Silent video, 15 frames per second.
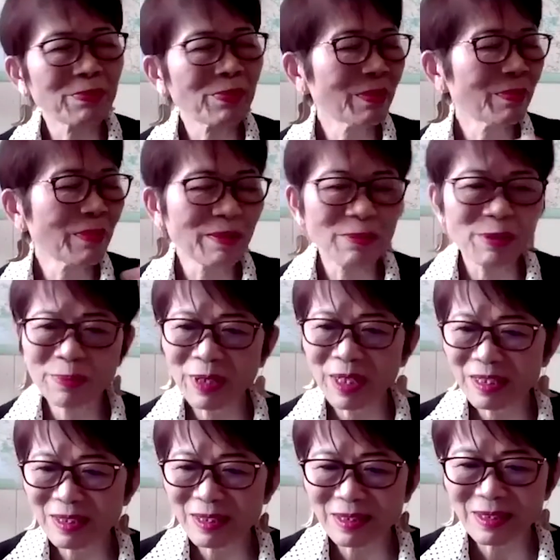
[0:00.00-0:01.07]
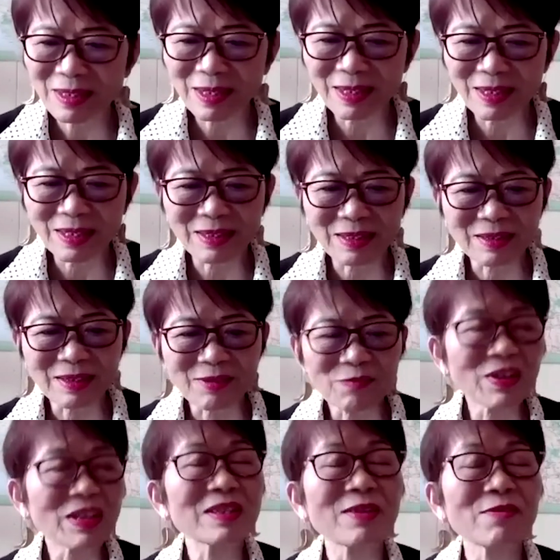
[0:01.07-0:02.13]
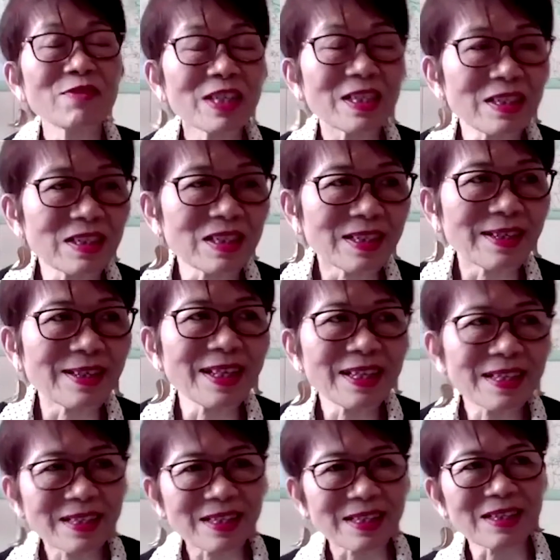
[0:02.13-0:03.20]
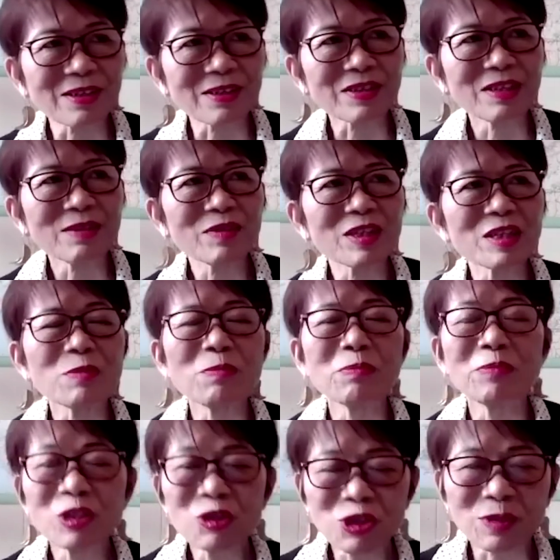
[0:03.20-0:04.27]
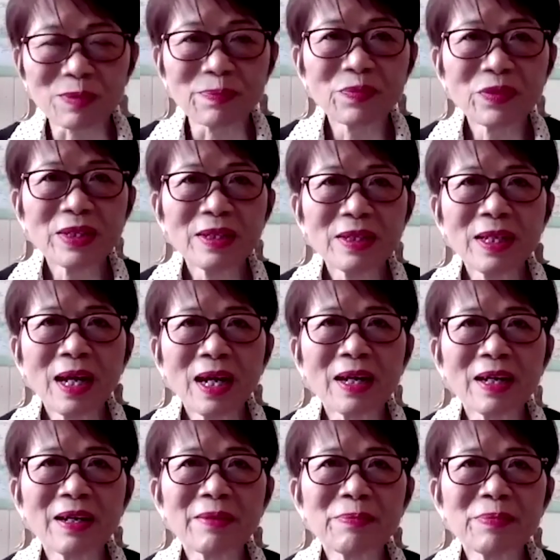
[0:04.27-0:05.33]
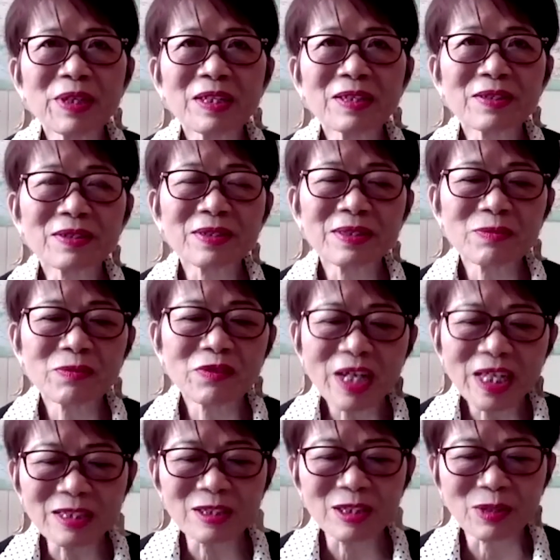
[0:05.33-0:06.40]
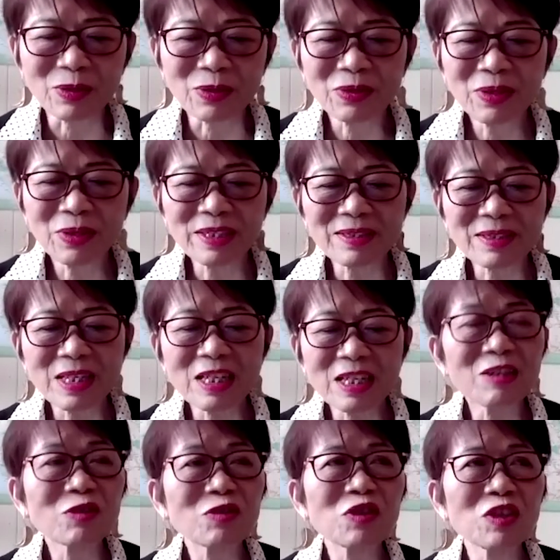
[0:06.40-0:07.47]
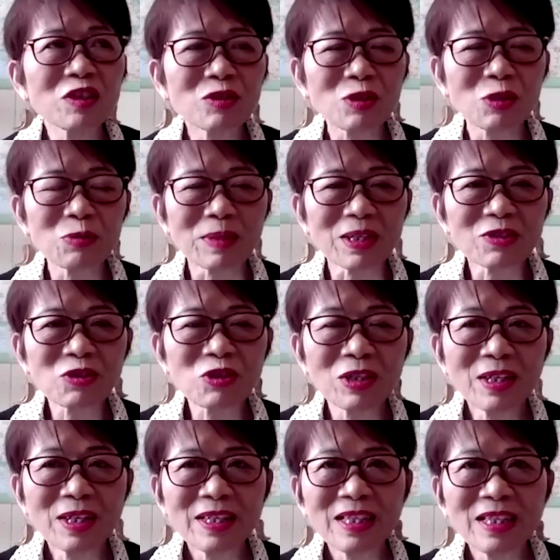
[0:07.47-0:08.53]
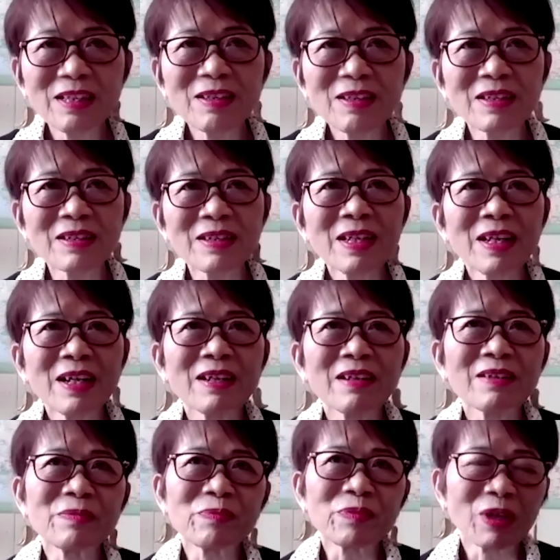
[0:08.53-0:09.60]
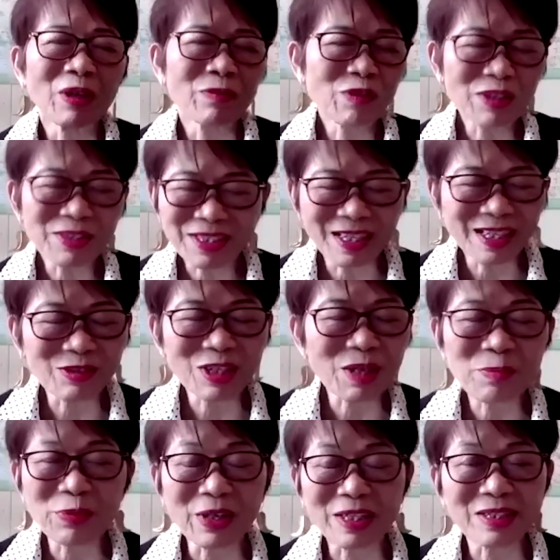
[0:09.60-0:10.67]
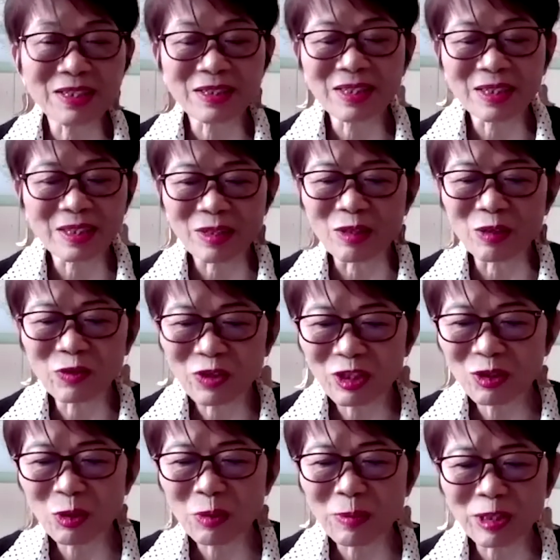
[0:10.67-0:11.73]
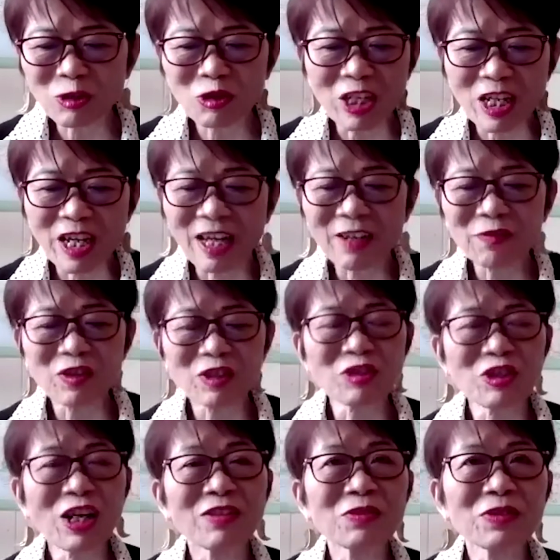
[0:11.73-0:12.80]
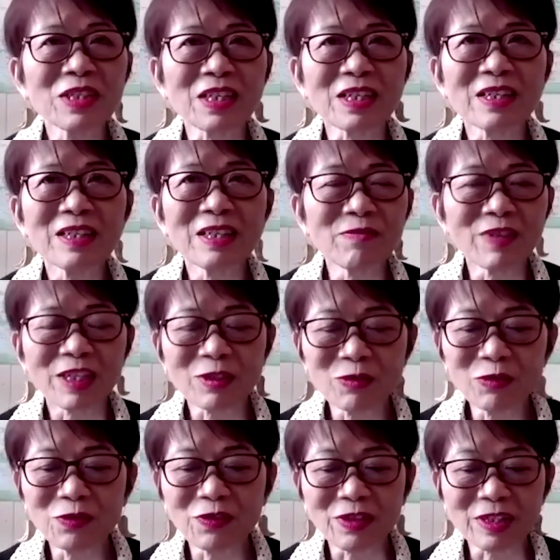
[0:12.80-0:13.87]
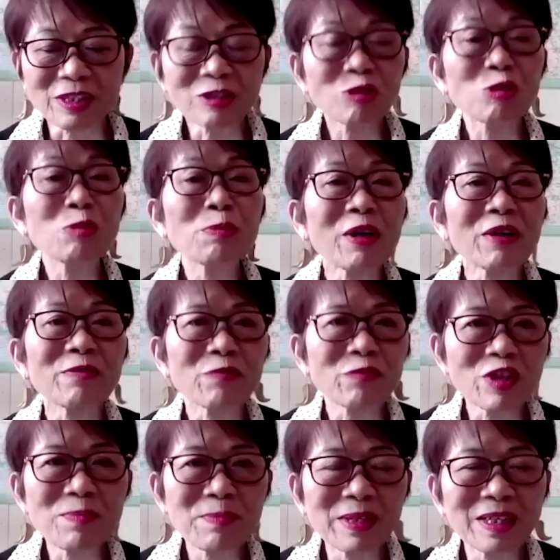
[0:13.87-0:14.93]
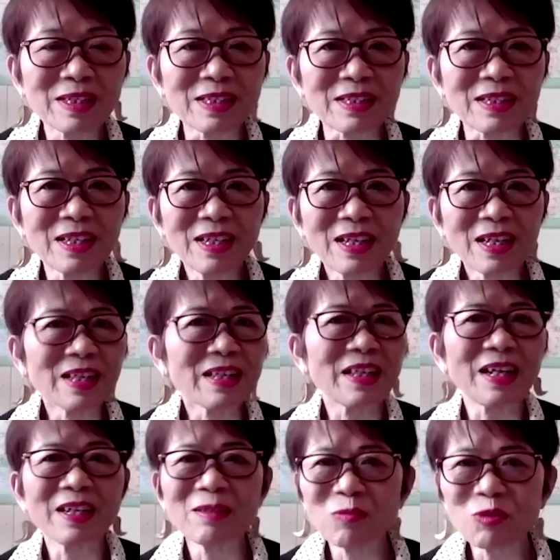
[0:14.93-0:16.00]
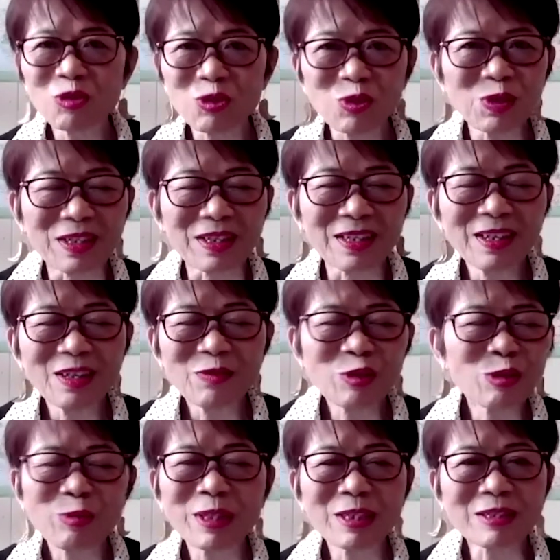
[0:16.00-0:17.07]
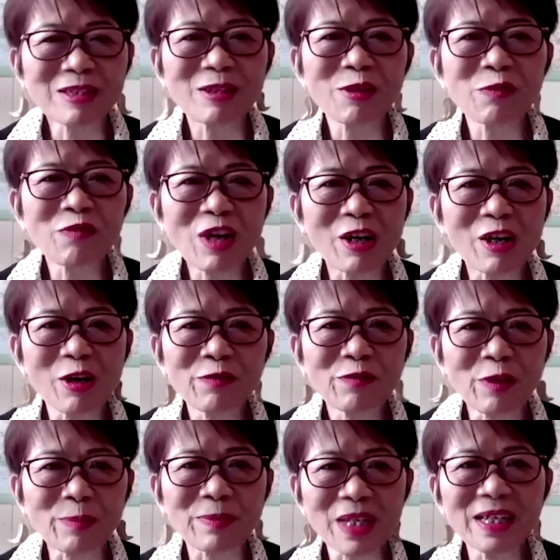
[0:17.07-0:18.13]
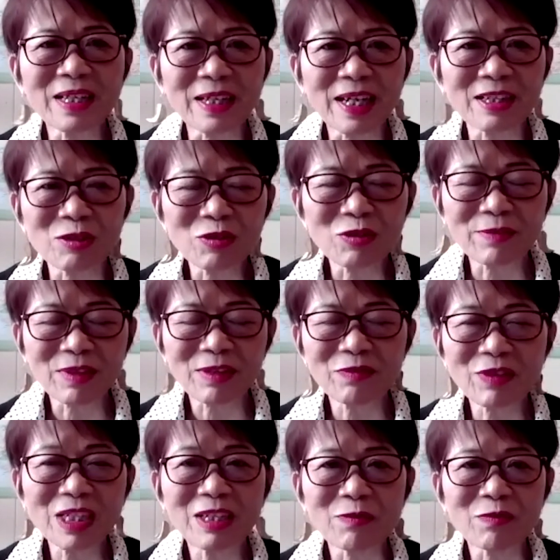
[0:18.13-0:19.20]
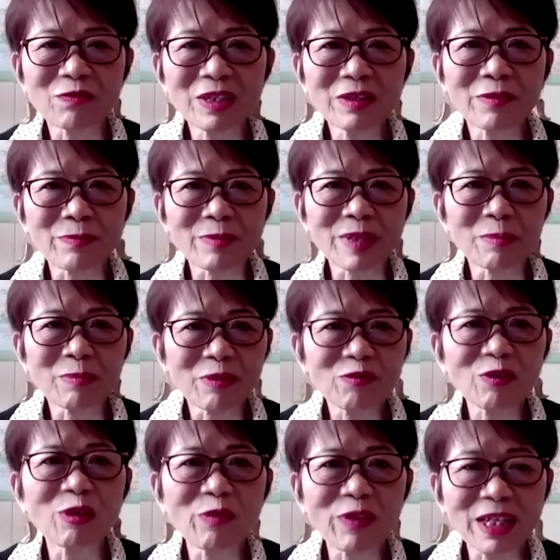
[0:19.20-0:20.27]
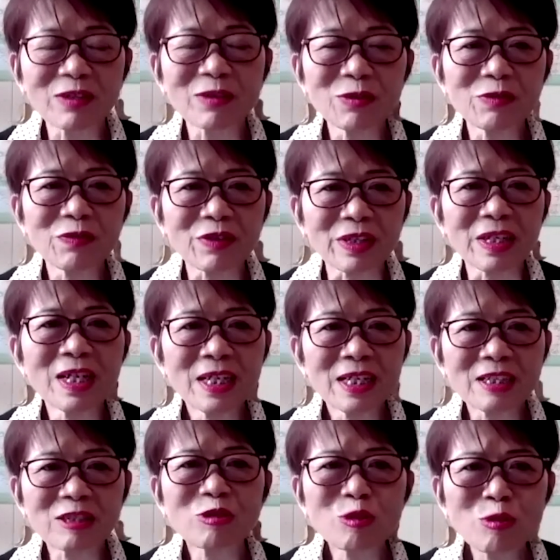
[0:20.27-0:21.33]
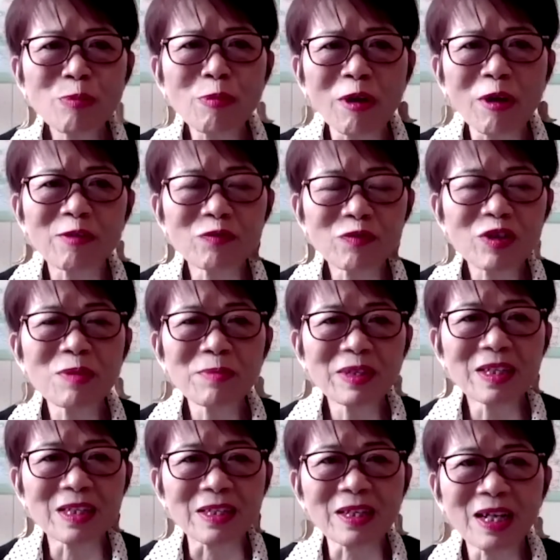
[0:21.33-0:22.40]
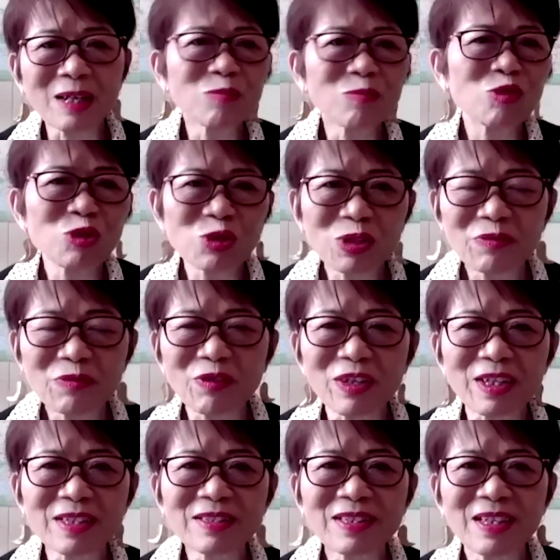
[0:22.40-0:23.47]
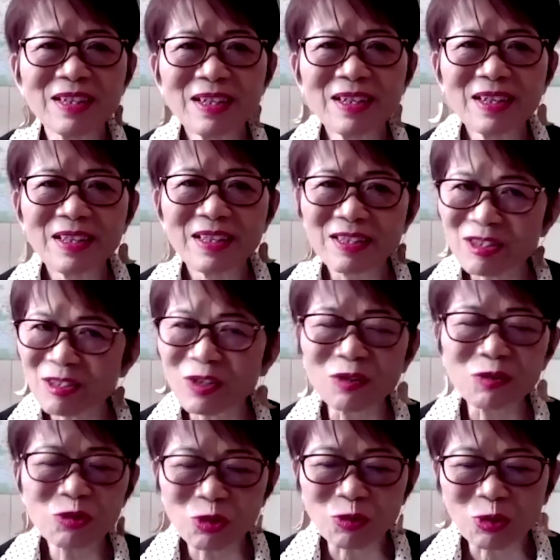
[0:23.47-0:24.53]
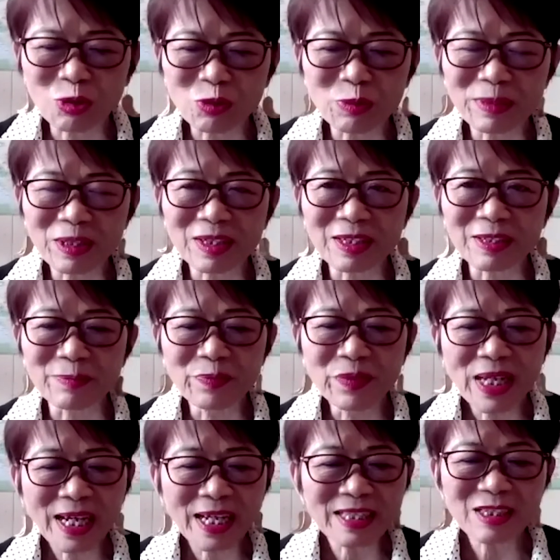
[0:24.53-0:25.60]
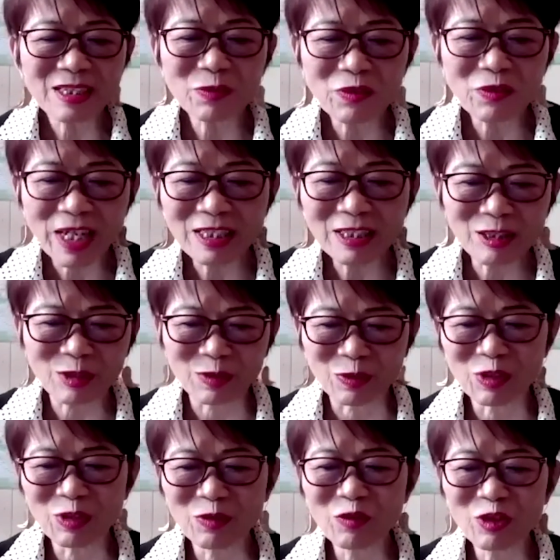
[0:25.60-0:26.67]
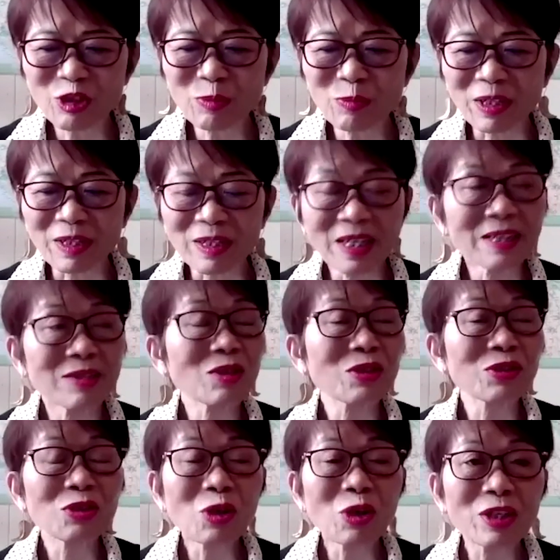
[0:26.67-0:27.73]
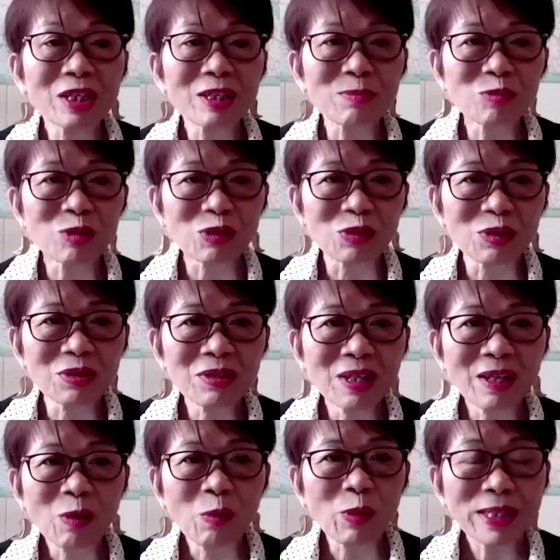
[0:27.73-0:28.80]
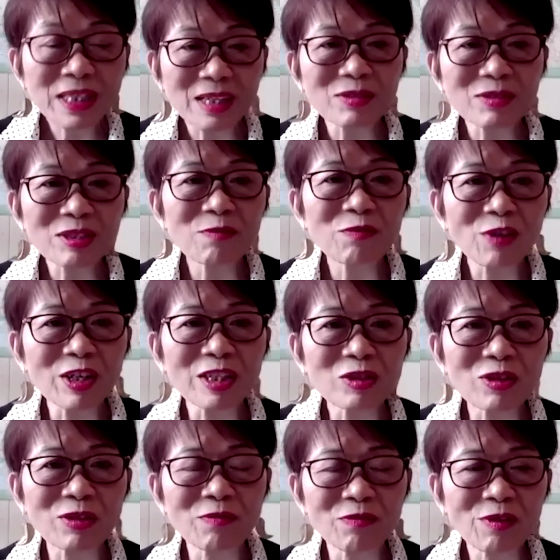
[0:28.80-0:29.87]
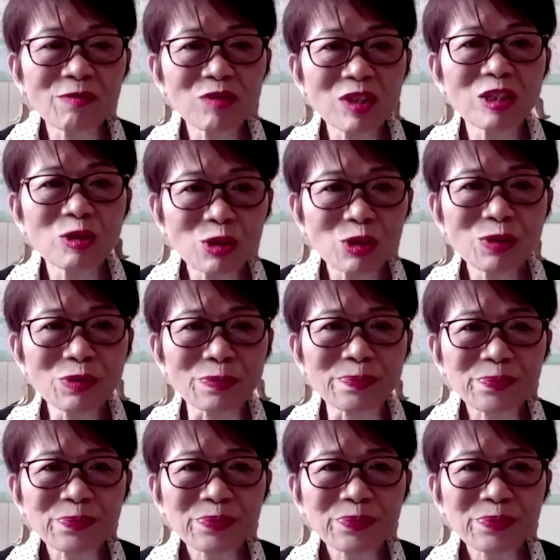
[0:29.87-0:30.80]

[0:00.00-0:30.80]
maybe places like the Fraser Valley in Langley or even in Mission, because rental has increased so much. Of course, the housing prices have increased so much. The average housing in Vancouver is 2.3 million. And I'm sure Richmond is not far off from that. I don't have that figure in front of me. But for Vancouver, it's 2.3 million. I'm sure for us, it's close to 2 million. And the rental in Richmond has also gone up to 1,452.